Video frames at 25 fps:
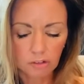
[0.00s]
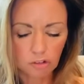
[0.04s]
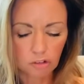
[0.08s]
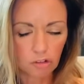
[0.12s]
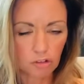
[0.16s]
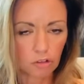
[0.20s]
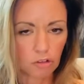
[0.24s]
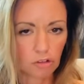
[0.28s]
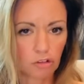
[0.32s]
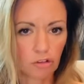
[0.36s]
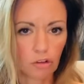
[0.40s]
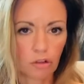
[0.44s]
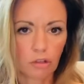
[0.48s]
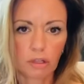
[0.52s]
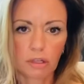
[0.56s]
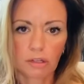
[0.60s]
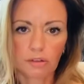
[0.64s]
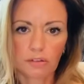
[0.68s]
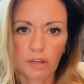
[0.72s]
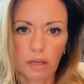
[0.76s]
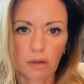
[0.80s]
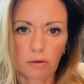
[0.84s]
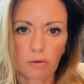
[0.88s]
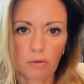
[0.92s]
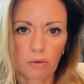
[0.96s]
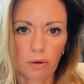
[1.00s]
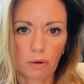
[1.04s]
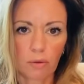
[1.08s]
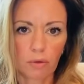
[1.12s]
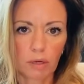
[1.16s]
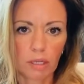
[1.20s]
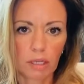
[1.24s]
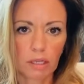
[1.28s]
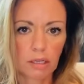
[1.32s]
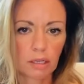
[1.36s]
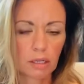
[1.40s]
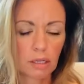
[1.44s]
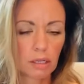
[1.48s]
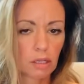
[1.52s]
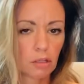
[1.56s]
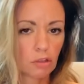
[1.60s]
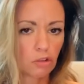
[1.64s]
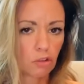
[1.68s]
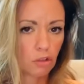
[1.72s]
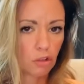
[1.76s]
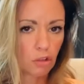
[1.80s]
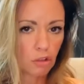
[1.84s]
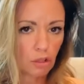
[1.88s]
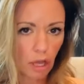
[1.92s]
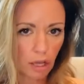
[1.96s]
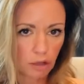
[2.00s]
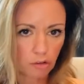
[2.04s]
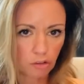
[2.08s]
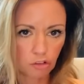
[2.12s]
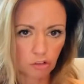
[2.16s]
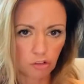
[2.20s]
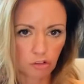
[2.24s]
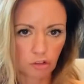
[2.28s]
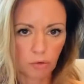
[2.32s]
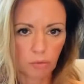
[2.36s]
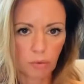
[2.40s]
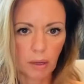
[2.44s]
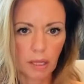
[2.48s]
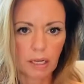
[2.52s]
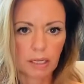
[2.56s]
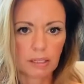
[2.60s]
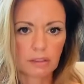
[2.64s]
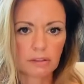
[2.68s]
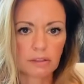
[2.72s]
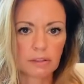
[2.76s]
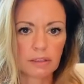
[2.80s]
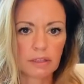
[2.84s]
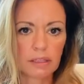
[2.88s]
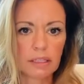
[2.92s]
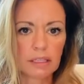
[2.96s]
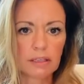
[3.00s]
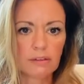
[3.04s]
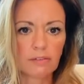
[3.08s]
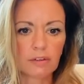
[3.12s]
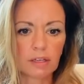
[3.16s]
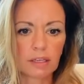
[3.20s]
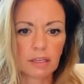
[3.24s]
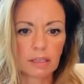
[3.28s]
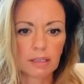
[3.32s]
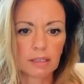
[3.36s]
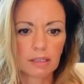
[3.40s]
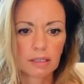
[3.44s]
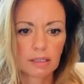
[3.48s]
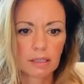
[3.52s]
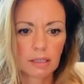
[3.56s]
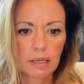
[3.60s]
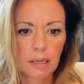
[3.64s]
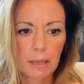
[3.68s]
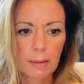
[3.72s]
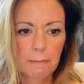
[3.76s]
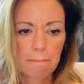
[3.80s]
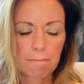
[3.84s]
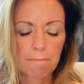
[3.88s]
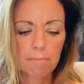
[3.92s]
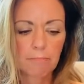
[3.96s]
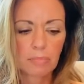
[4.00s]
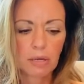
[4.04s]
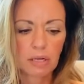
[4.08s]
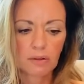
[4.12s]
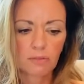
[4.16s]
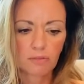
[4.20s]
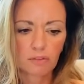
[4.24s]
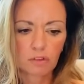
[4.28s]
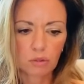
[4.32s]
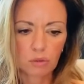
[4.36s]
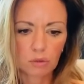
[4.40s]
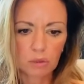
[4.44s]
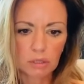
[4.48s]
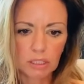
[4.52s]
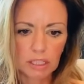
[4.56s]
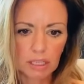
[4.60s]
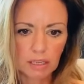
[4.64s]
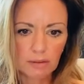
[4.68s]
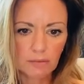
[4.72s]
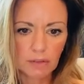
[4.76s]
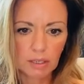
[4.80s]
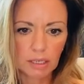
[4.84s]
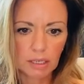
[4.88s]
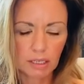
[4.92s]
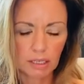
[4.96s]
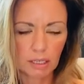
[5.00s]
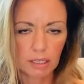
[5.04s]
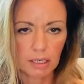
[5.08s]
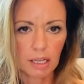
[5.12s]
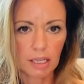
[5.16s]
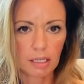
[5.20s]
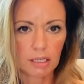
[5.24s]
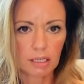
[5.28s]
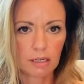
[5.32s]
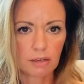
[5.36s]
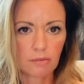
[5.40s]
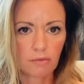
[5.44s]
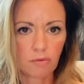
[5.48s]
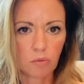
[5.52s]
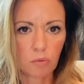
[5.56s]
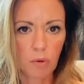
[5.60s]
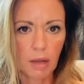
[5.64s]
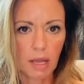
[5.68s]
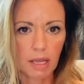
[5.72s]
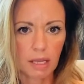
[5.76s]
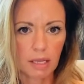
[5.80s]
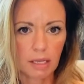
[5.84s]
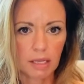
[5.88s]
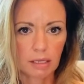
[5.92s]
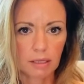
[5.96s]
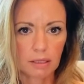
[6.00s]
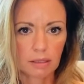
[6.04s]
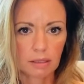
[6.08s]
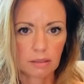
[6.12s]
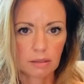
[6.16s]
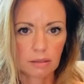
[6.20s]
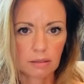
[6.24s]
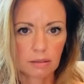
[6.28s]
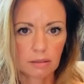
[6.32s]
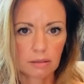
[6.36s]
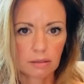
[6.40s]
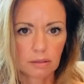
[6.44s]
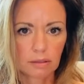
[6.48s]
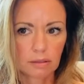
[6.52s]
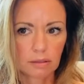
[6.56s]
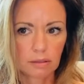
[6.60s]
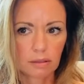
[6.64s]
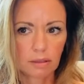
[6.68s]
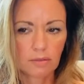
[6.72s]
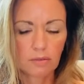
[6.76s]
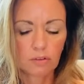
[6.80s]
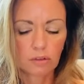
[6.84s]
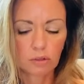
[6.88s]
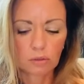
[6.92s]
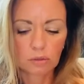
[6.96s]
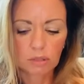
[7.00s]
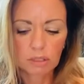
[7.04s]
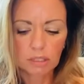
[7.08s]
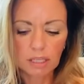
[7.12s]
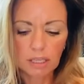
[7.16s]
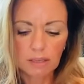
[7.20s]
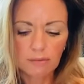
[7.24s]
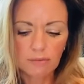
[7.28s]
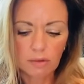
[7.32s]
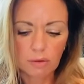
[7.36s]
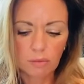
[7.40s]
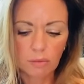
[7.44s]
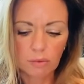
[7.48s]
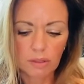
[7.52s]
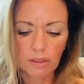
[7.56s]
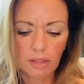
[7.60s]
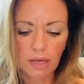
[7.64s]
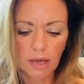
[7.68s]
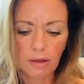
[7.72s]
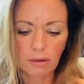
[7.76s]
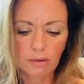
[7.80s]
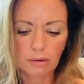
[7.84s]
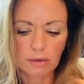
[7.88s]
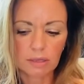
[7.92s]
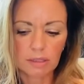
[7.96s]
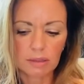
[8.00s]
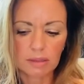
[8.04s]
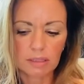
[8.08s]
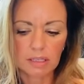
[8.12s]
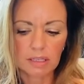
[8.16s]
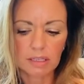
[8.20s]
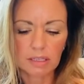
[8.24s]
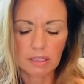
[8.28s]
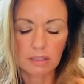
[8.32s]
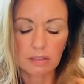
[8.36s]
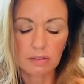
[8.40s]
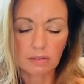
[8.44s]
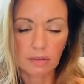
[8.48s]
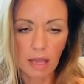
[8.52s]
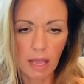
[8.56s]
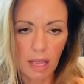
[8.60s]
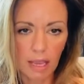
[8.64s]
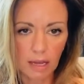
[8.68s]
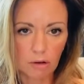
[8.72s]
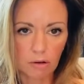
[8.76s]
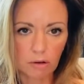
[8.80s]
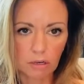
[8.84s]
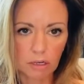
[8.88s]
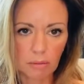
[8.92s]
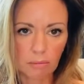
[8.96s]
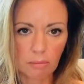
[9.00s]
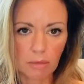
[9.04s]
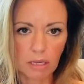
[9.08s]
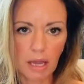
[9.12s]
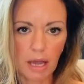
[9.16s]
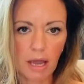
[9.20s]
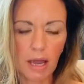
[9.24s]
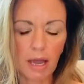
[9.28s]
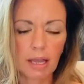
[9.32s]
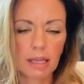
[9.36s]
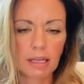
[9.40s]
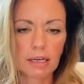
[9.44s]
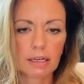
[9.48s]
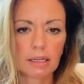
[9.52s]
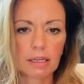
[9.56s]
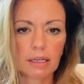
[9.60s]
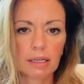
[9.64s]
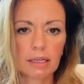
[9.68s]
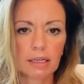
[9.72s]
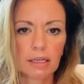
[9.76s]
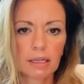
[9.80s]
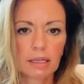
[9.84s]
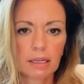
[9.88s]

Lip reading: your soul has outgrown it. Yes, you're ready to leave it. But if you leave it in a negative way, if you leave it without the integrity behind it,